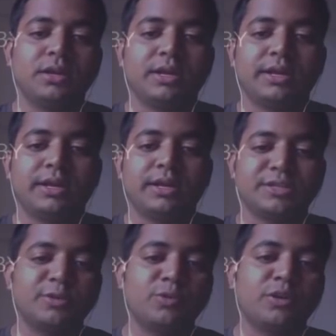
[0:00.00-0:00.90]
If you
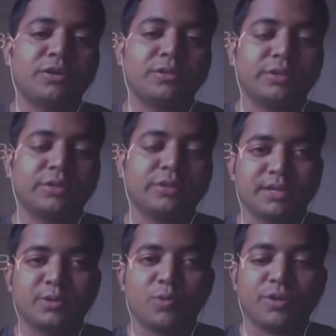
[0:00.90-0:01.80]
still do not know the
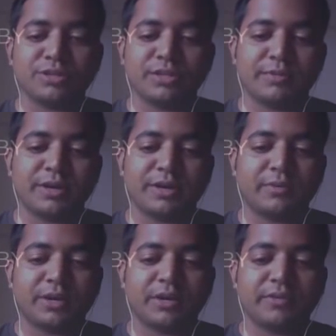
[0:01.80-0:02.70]
answer, do watch the part
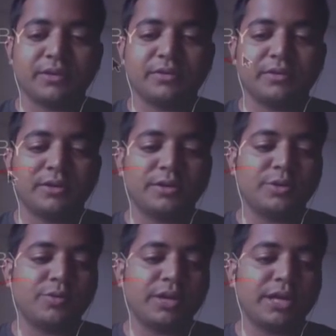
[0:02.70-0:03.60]
1.1.
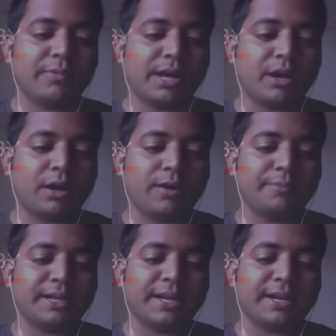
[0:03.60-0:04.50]
Do hereby
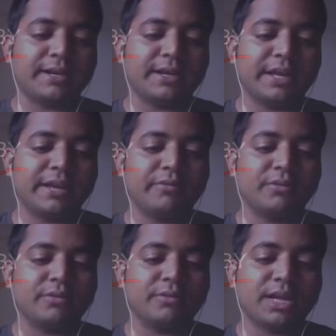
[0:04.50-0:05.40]
adopt, enact and give.
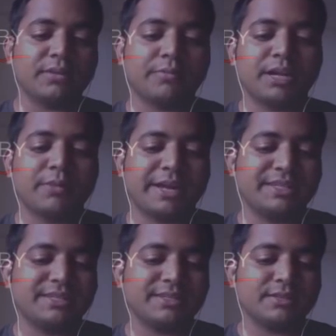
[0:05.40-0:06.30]
You can remember it by
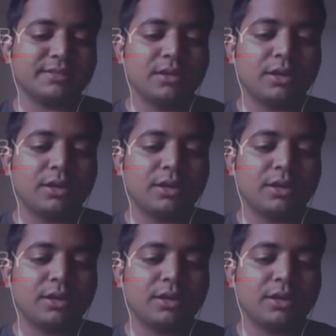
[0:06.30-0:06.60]
ages.